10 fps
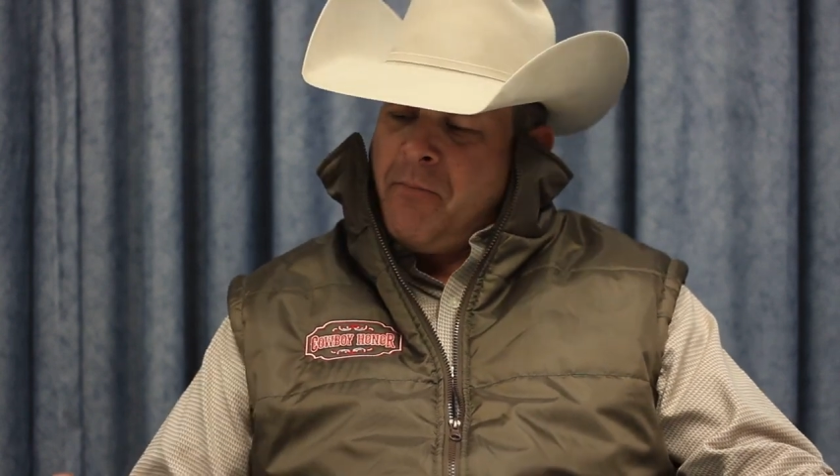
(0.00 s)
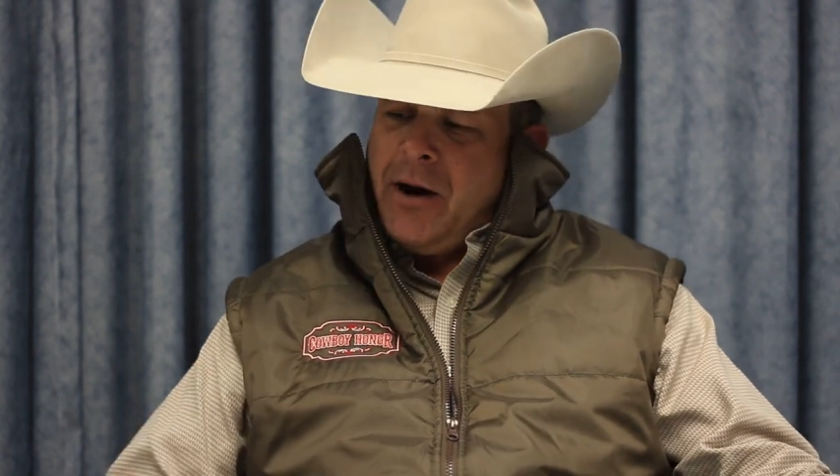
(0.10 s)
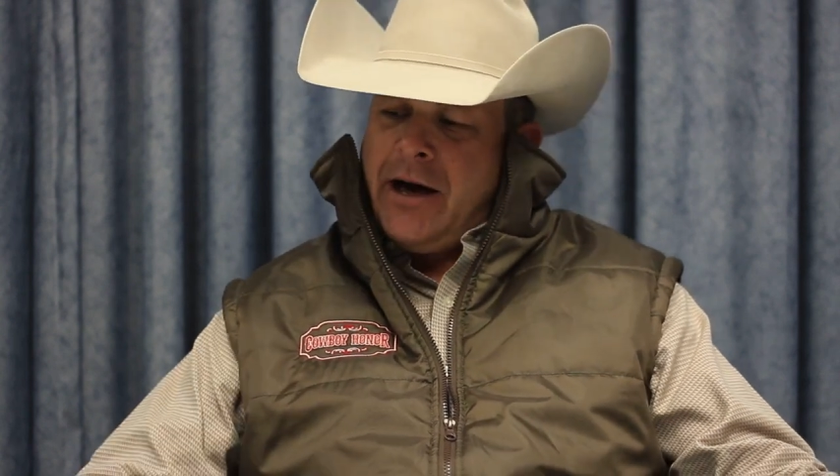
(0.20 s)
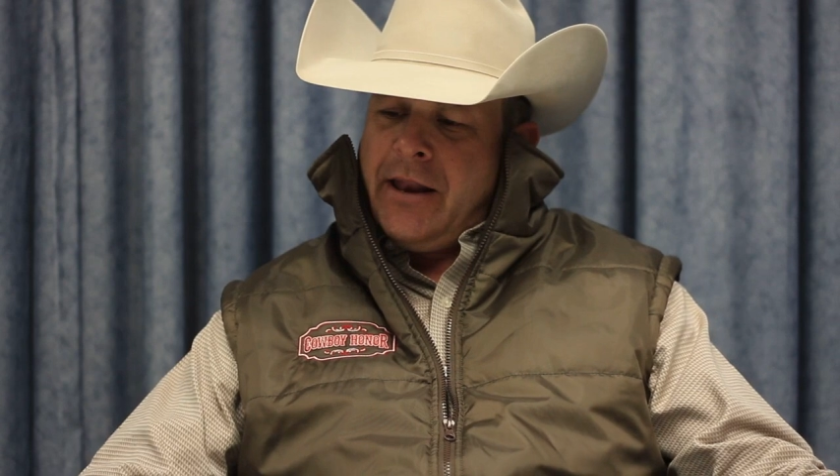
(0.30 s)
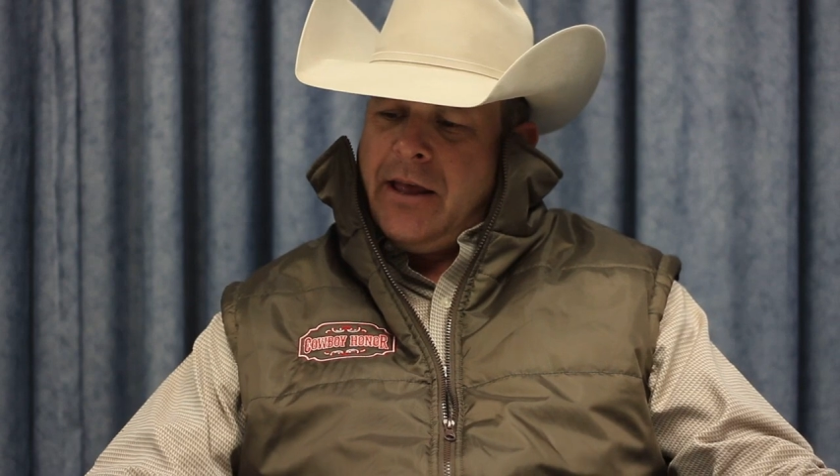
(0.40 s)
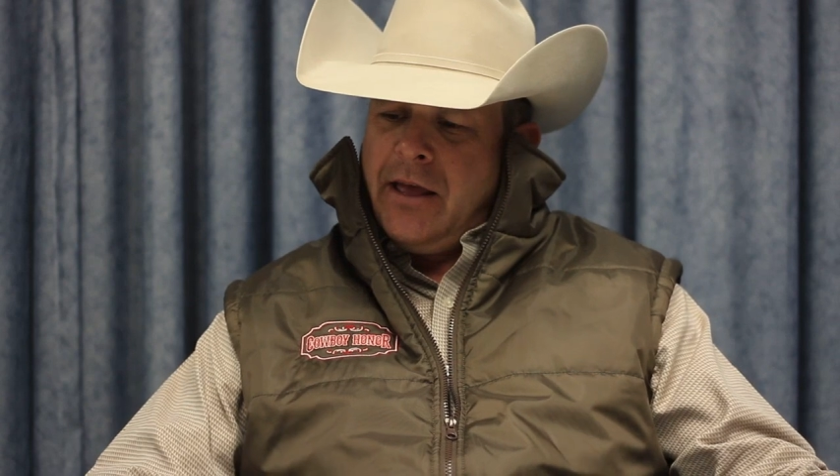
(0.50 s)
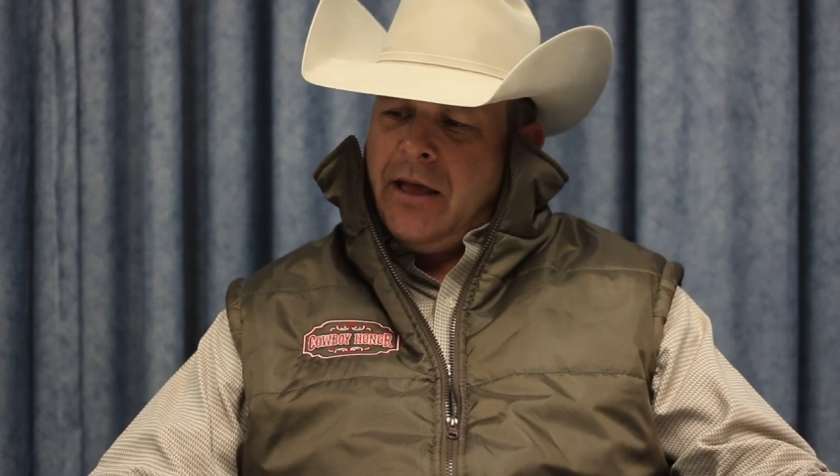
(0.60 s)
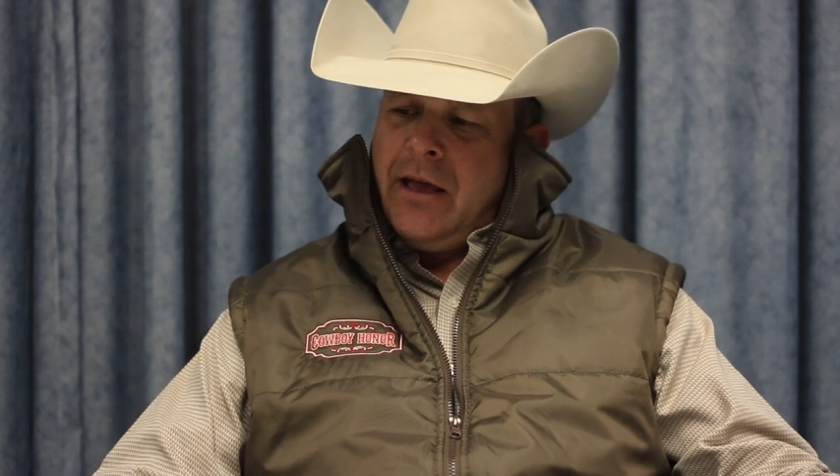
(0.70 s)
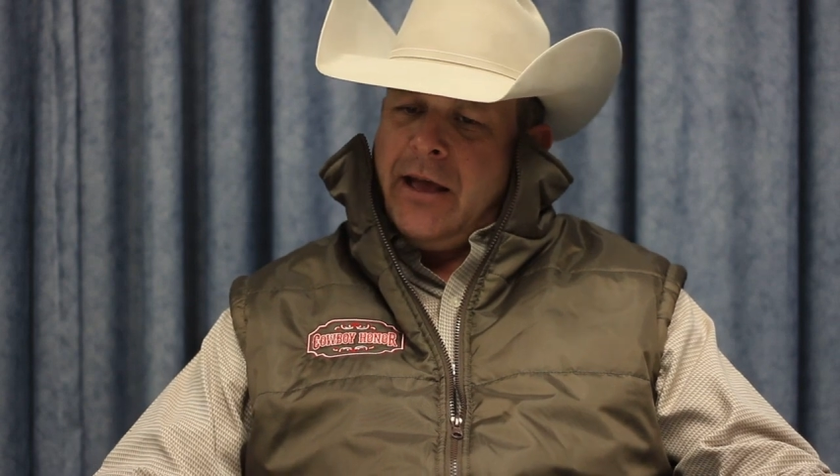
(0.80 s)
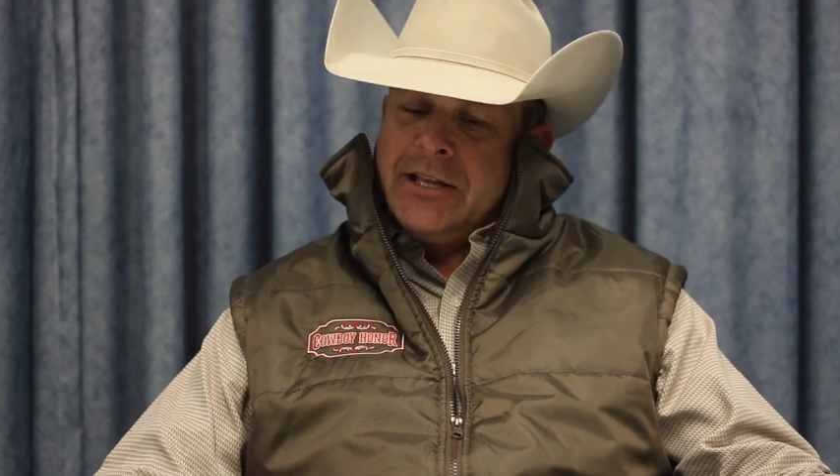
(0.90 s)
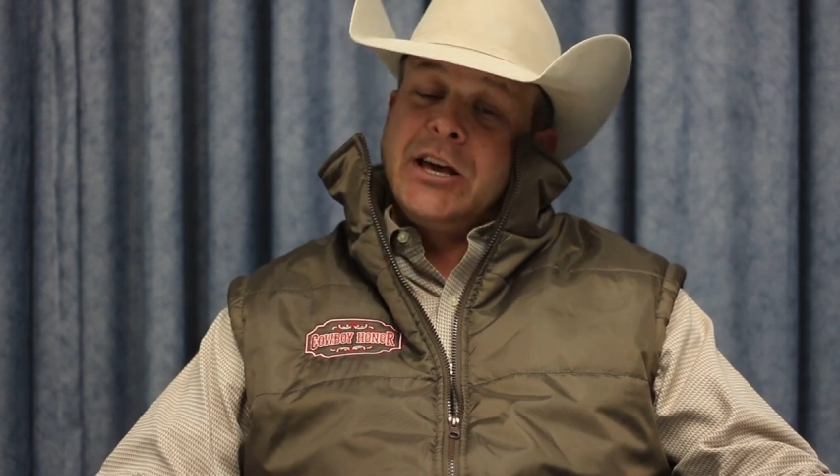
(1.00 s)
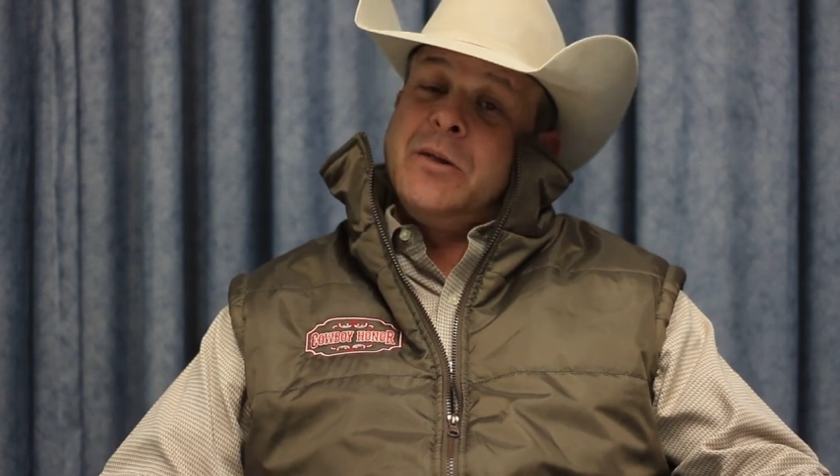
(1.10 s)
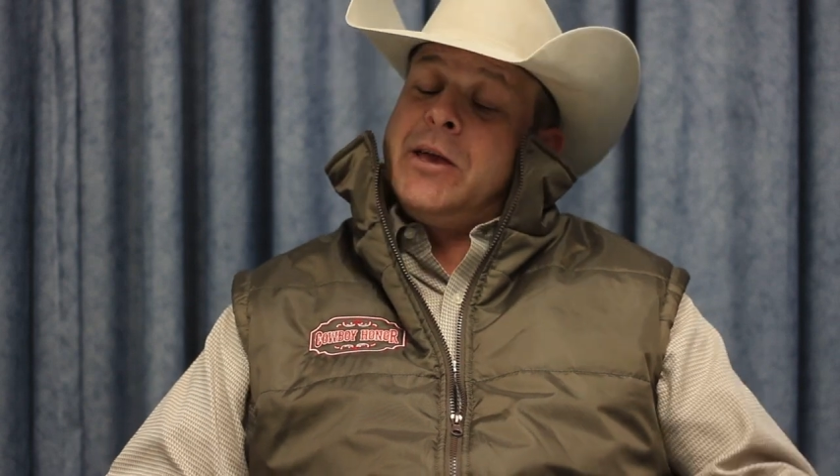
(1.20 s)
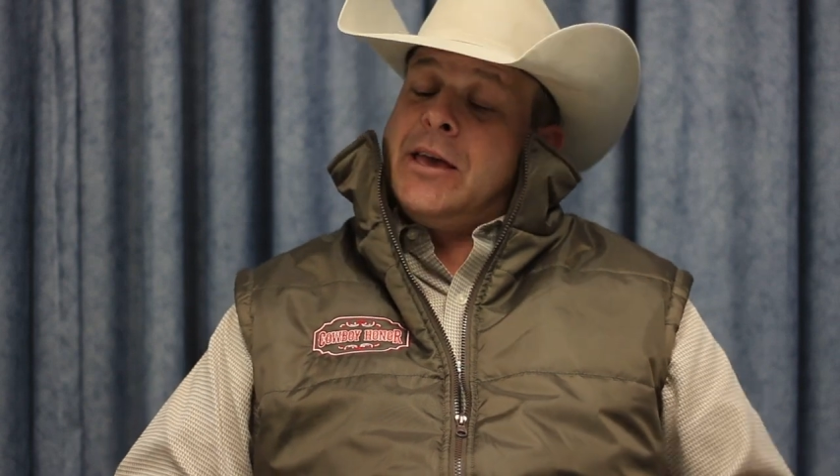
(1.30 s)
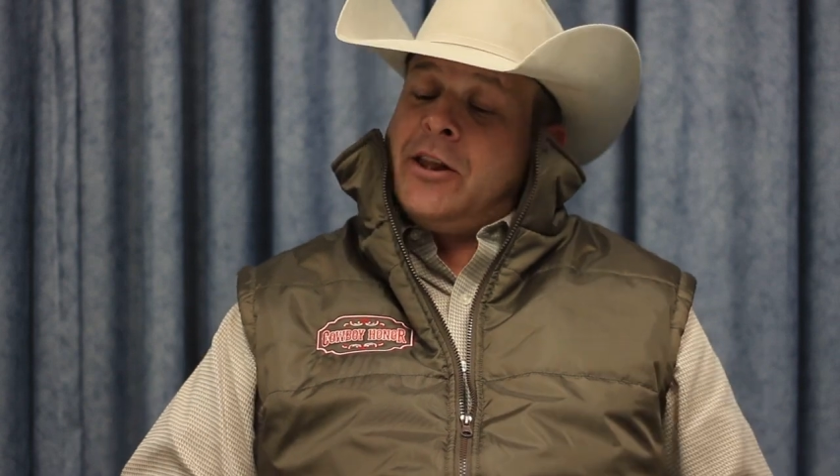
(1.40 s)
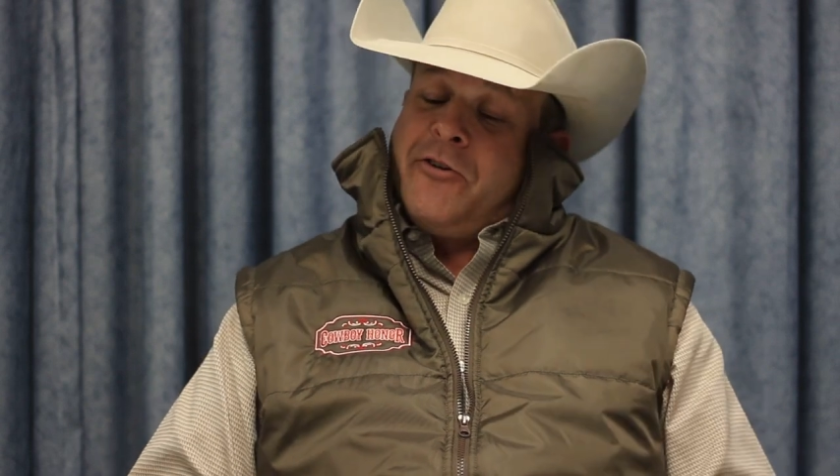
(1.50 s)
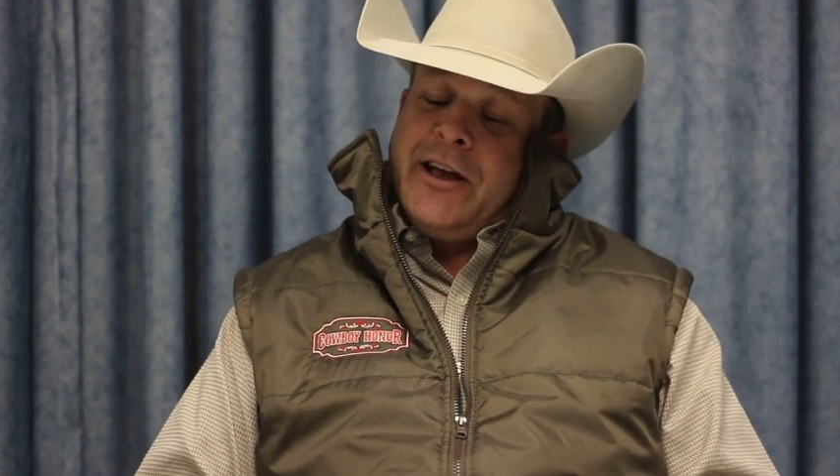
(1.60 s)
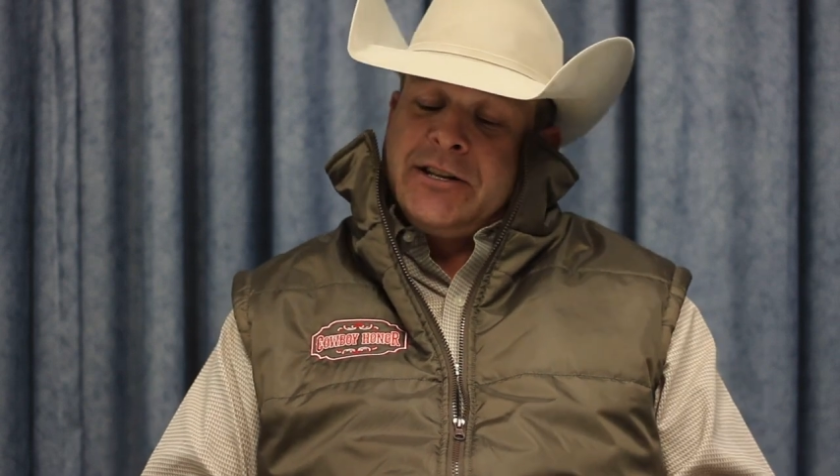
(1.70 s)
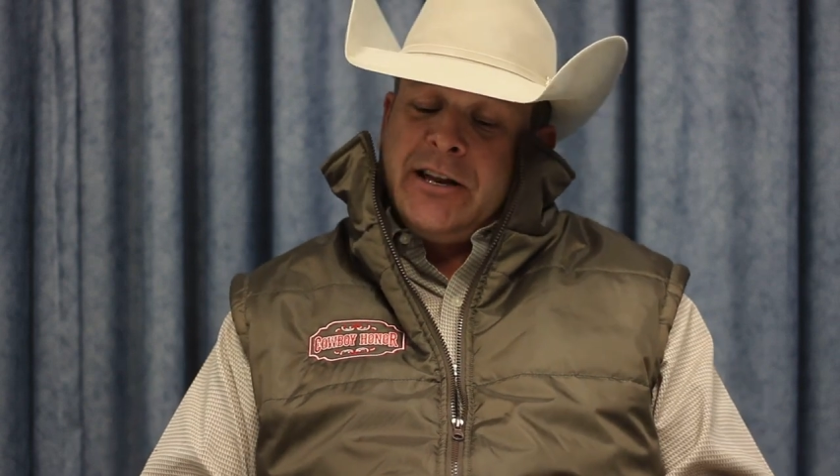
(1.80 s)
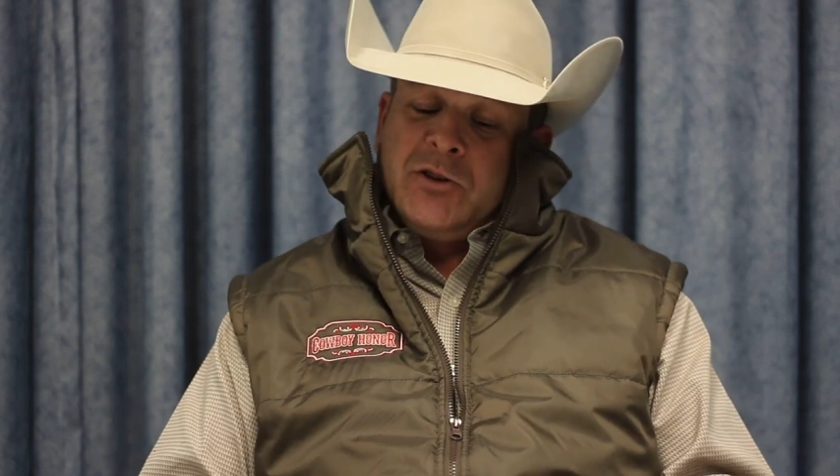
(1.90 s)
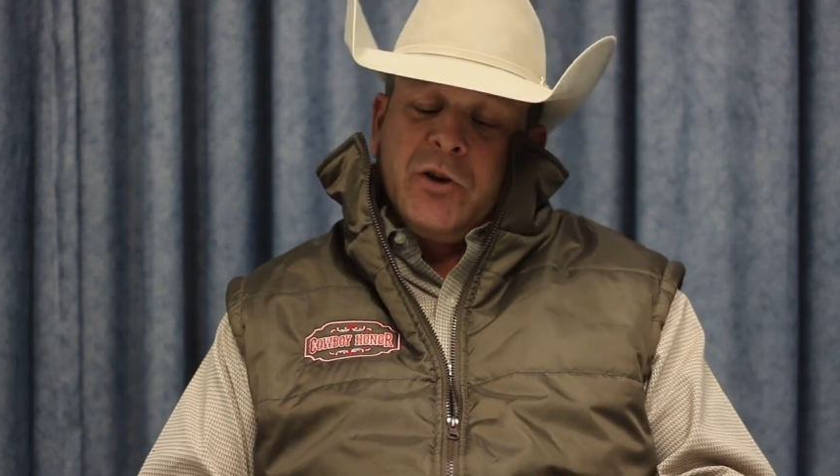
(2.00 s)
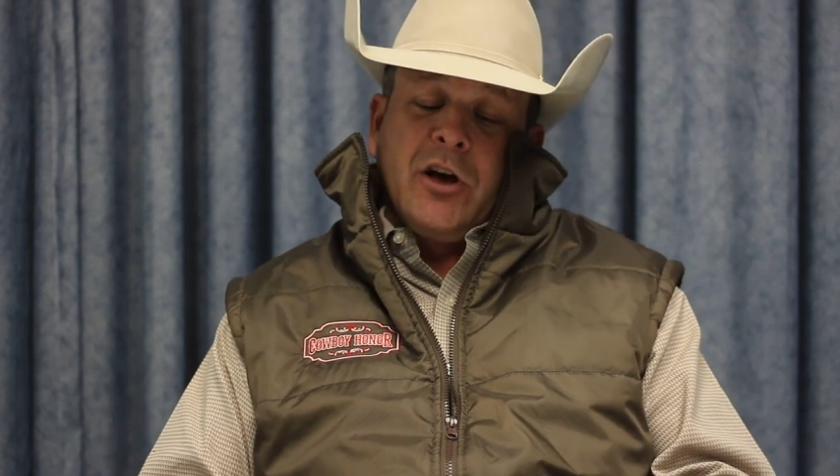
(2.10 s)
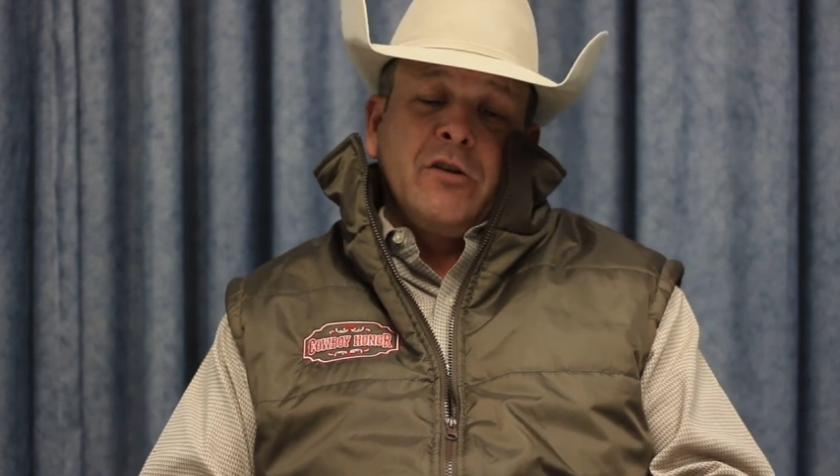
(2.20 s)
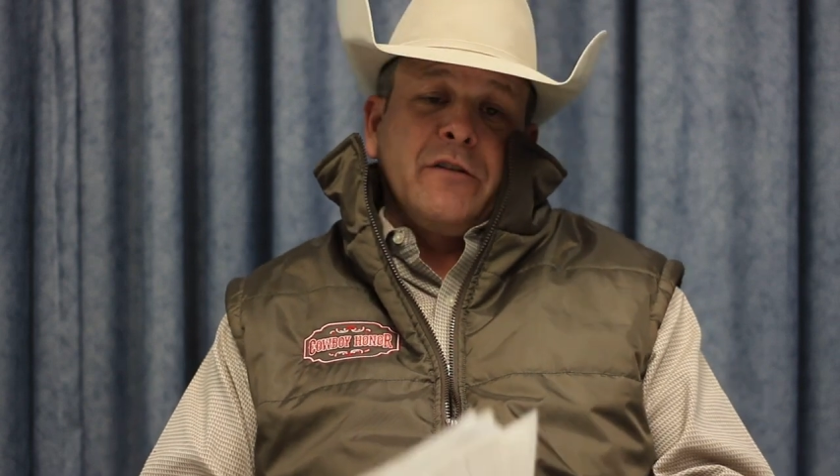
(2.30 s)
But it's going to be interesting as we go